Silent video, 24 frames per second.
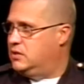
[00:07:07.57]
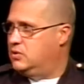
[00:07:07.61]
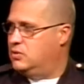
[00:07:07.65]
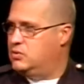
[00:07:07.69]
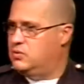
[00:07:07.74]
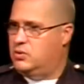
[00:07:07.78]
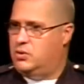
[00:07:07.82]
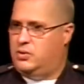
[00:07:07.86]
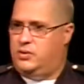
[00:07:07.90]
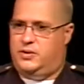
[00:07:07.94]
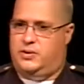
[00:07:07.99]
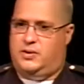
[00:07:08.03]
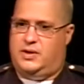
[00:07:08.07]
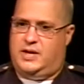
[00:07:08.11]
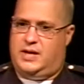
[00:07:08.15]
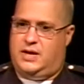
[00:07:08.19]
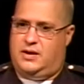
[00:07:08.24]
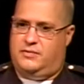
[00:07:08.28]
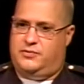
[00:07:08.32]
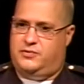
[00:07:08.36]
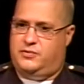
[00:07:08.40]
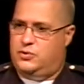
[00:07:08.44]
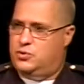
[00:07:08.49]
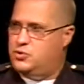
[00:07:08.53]
when they have
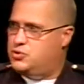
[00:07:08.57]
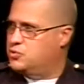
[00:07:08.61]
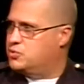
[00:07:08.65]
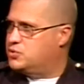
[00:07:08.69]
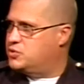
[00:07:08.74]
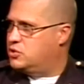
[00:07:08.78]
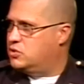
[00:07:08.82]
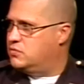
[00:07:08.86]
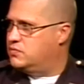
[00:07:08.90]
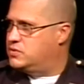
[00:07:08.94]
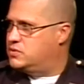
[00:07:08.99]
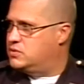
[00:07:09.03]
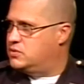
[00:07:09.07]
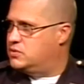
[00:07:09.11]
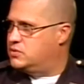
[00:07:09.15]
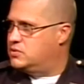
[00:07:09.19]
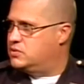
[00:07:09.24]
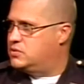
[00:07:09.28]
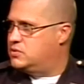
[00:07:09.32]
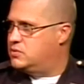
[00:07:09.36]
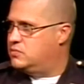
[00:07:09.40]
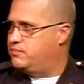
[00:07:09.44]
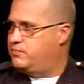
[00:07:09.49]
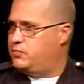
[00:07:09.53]
social services
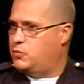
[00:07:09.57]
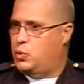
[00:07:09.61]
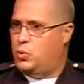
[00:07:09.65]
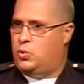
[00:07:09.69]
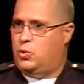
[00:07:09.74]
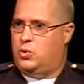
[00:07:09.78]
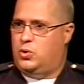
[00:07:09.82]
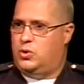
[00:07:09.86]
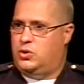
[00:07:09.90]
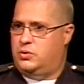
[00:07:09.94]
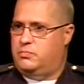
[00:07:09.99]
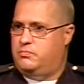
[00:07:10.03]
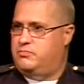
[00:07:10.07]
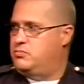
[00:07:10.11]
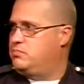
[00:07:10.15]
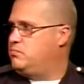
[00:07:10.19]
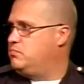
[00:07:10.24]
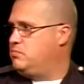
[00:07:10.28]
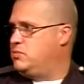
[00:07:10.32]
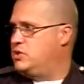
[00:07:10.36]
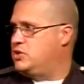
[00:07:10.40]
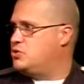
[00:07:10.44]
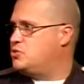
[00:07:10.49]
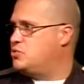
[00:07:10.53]
or
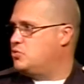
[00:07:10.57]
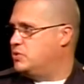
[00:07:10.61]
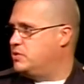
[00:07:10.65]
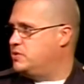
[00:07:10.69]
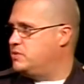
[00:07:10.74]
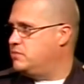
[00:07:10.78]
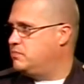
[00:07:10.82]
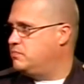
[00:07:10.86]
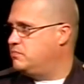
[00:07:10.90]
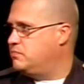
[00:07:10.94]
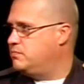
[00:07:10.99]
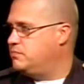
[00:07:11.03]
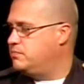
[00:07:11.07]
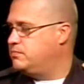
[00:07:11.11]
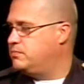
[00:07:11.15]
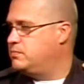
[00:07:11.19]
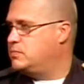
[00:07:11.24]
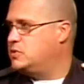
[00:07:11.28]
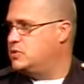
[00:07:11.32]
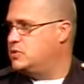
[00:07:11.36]
ministries. So.